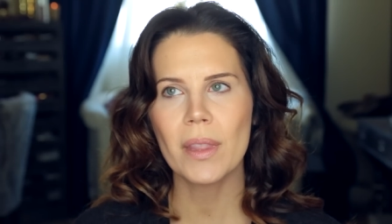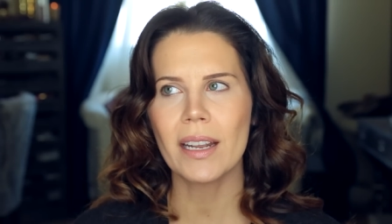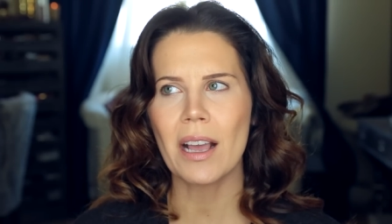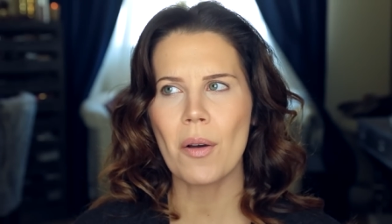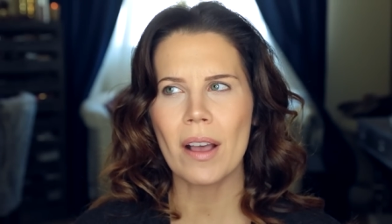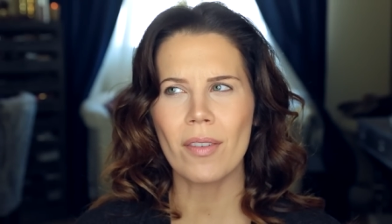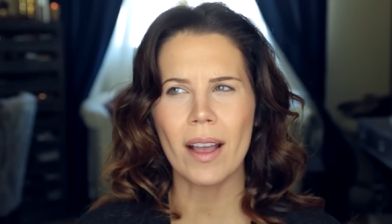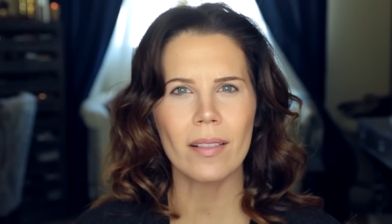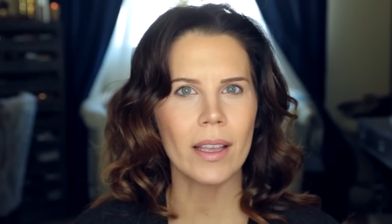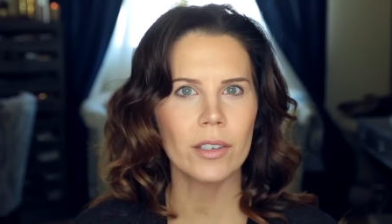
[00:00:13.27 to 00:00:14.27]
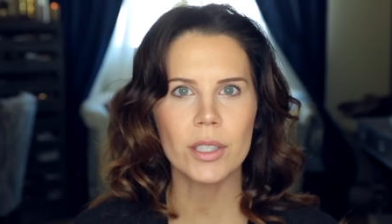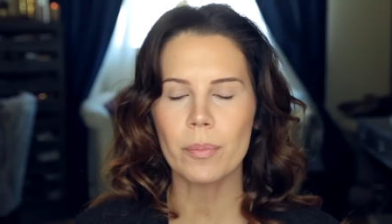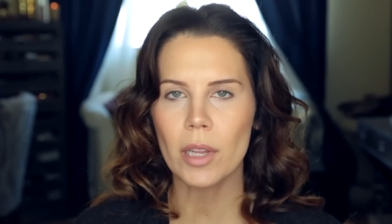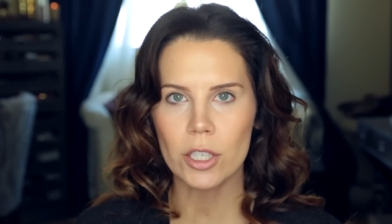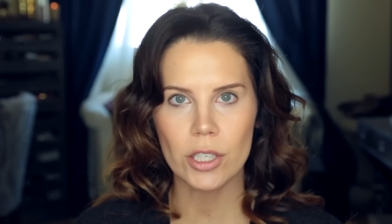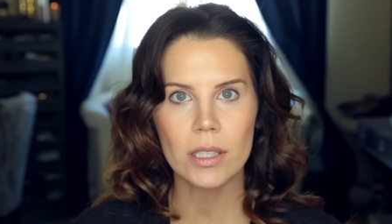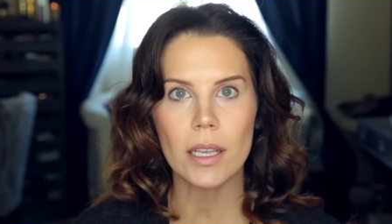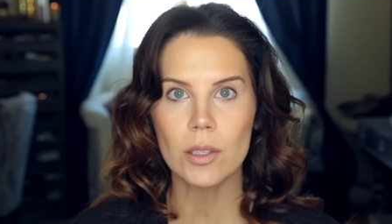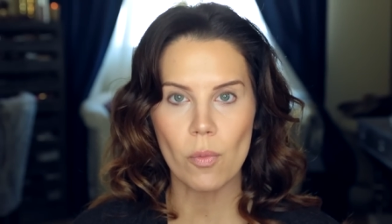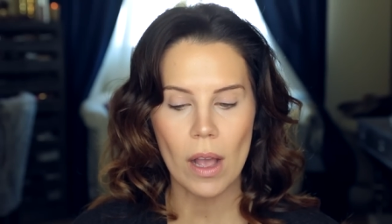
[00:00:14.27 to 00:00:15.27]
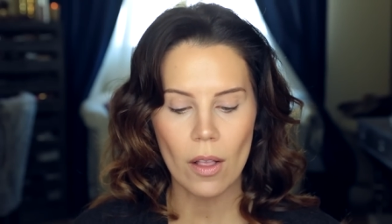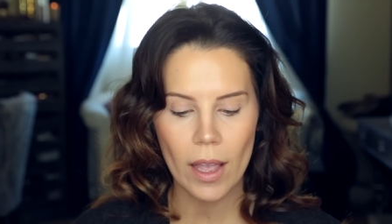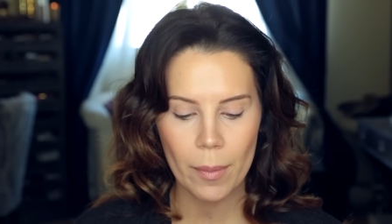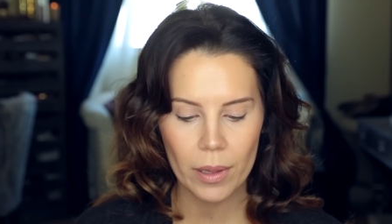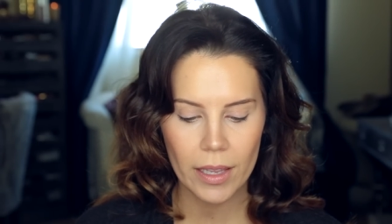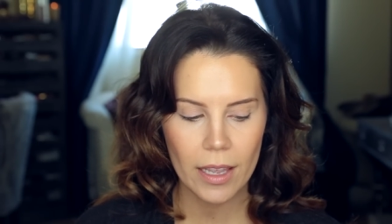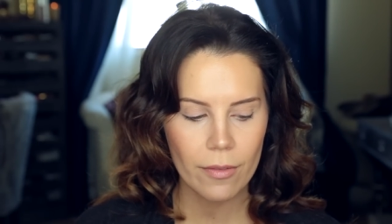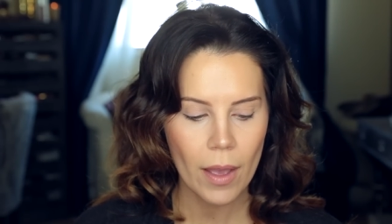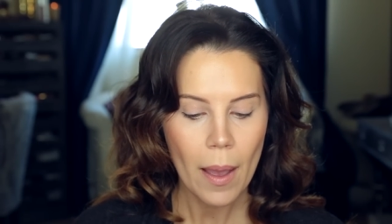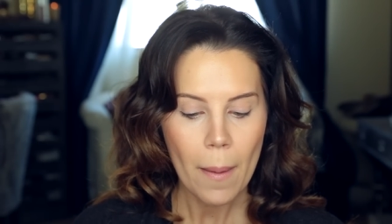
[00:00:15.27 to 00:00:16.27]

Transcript: They now have highlighters and blushes as well, I believe.